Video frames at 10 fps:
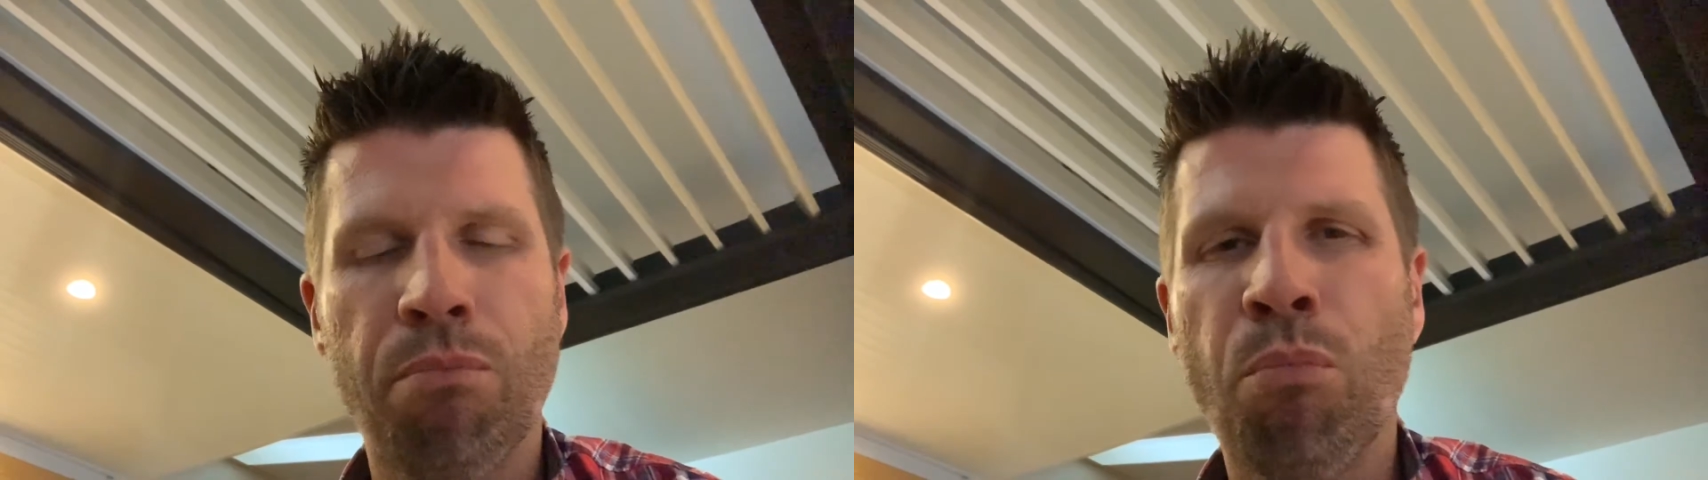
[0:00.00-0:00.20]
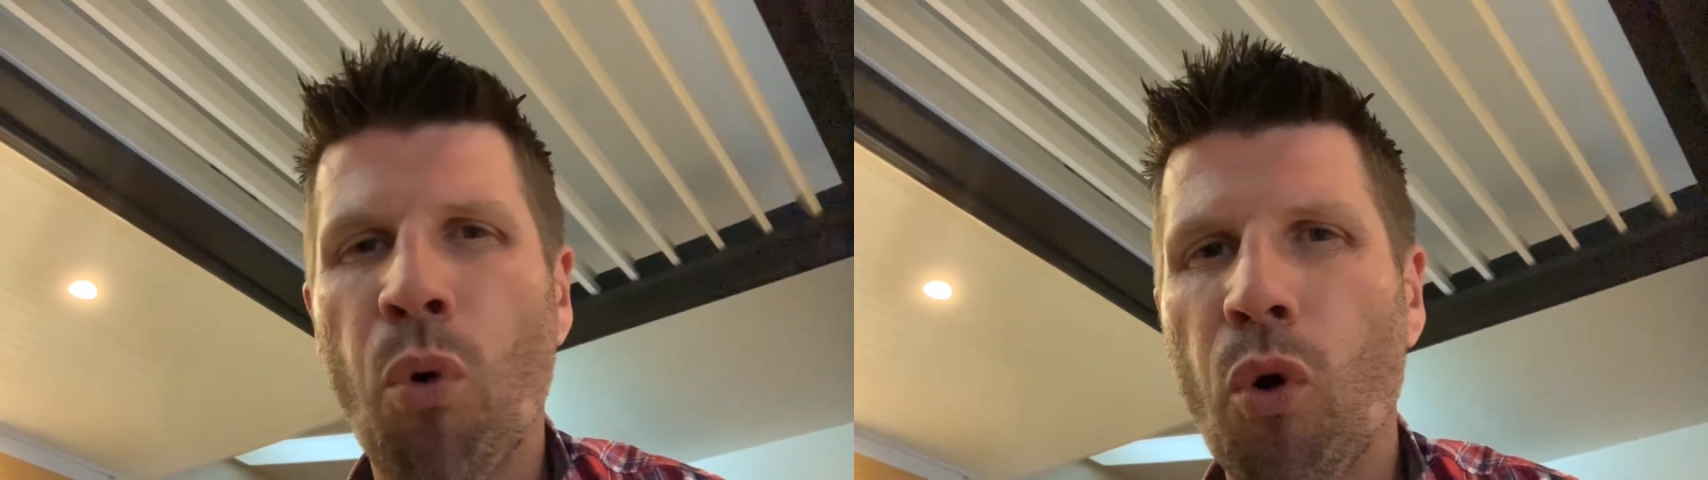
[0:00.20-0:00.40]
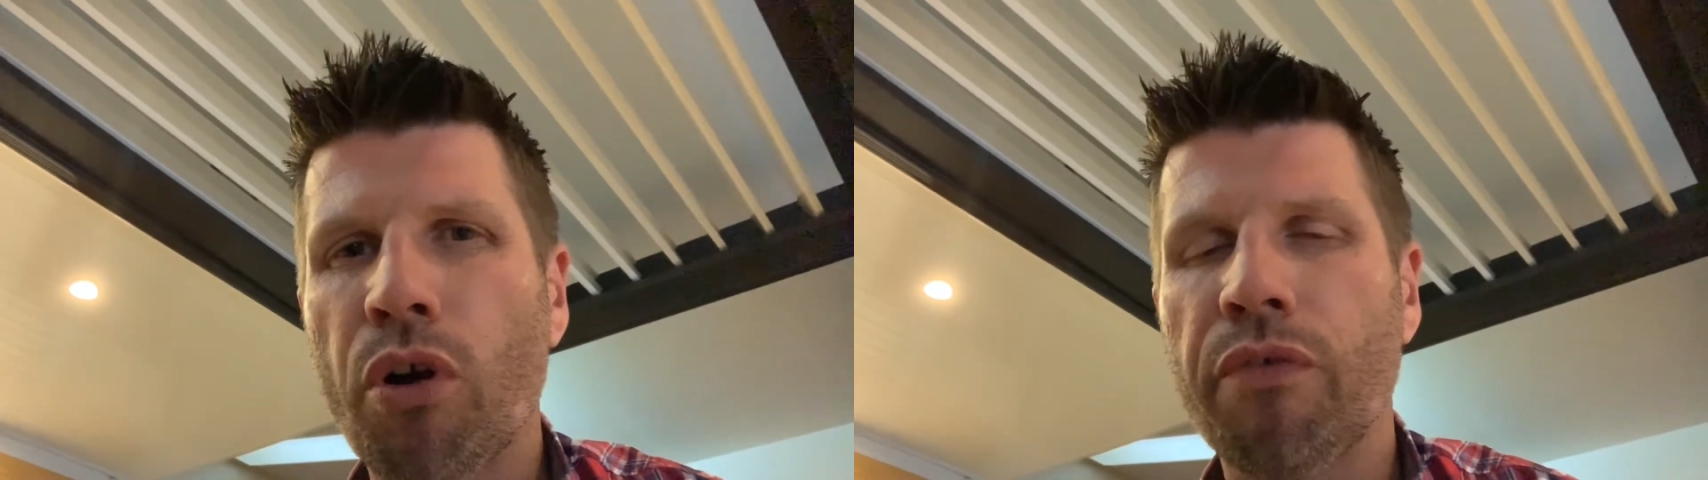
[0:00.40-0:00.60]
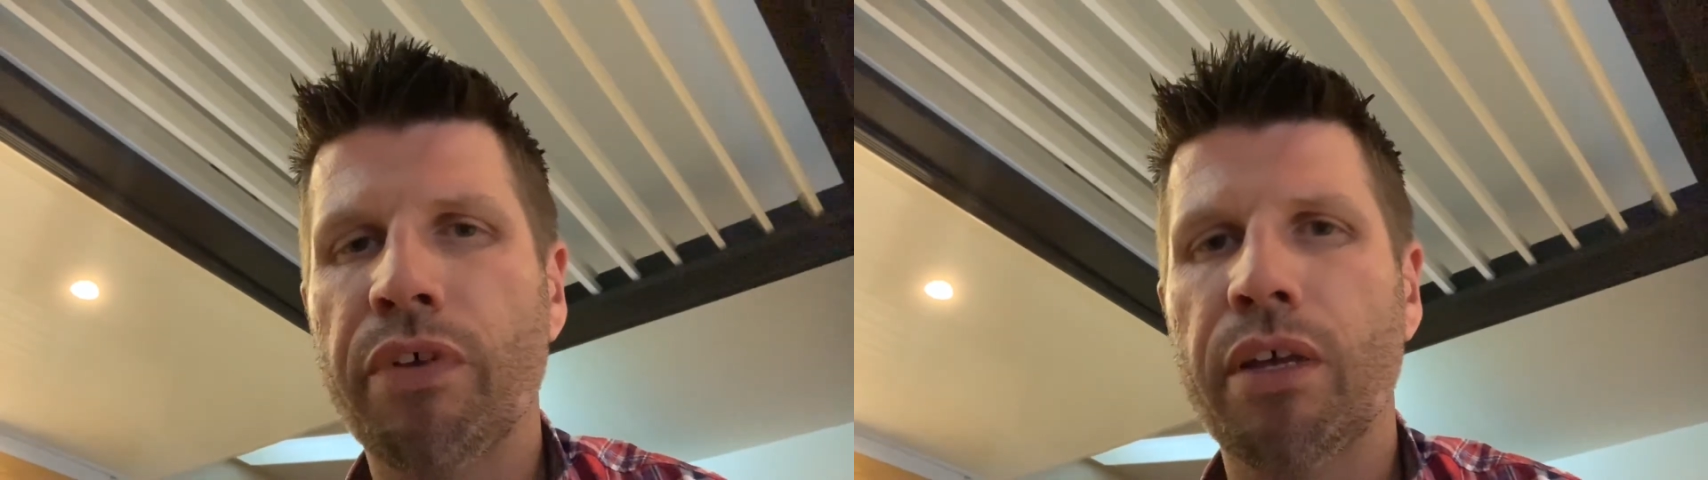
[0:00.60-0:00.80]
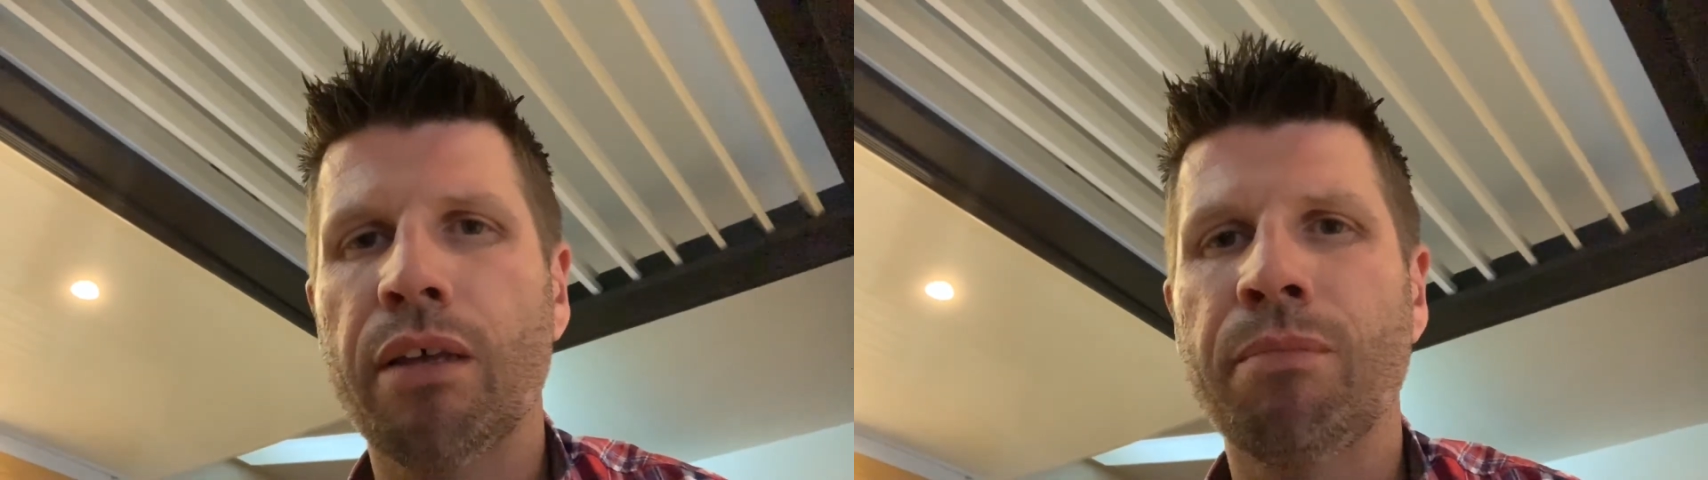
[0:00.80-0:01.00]
more of
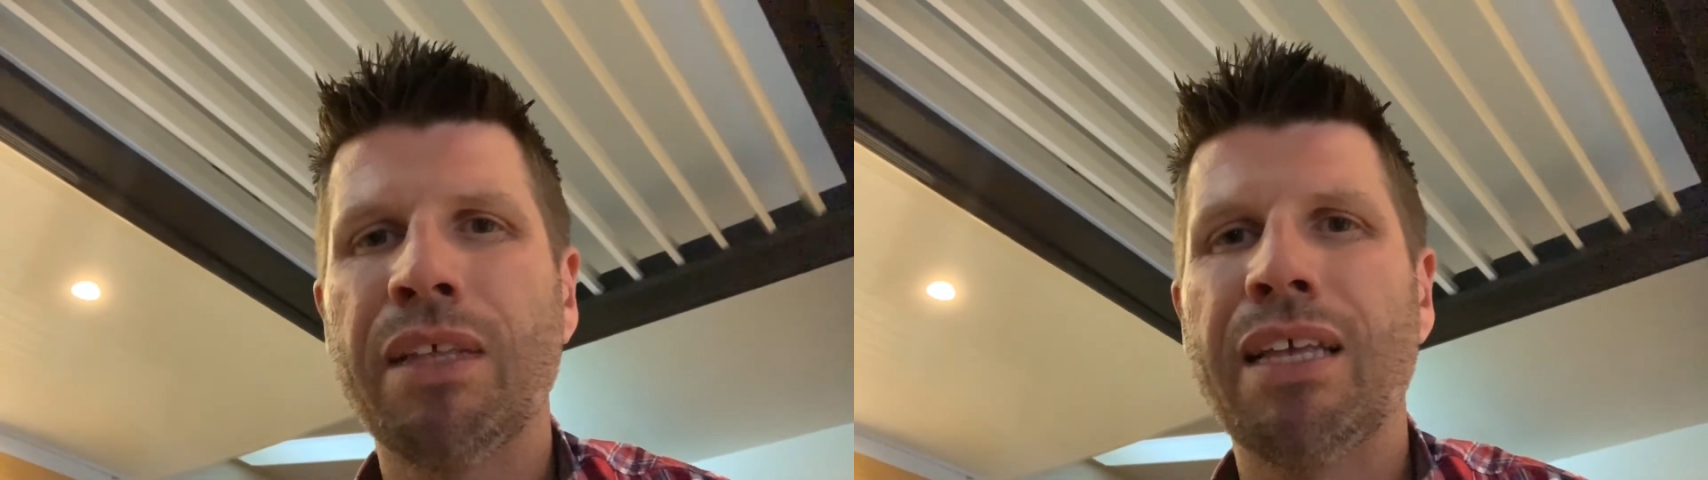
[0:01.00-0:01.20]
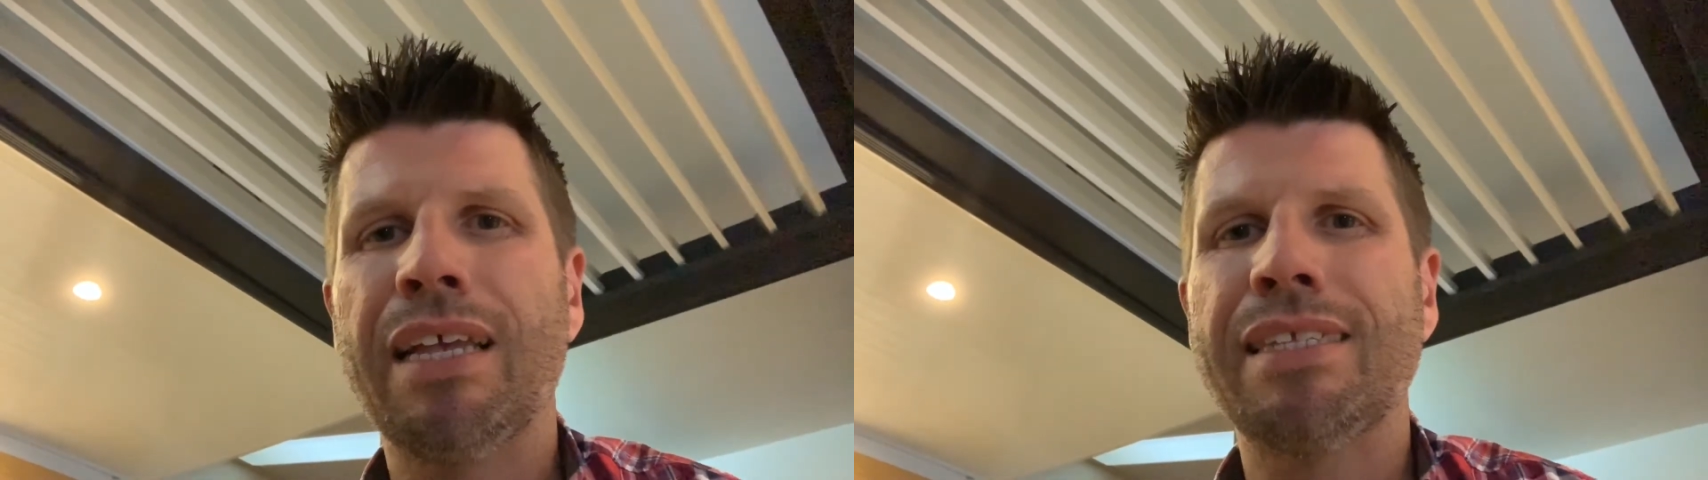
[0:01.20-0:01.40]
a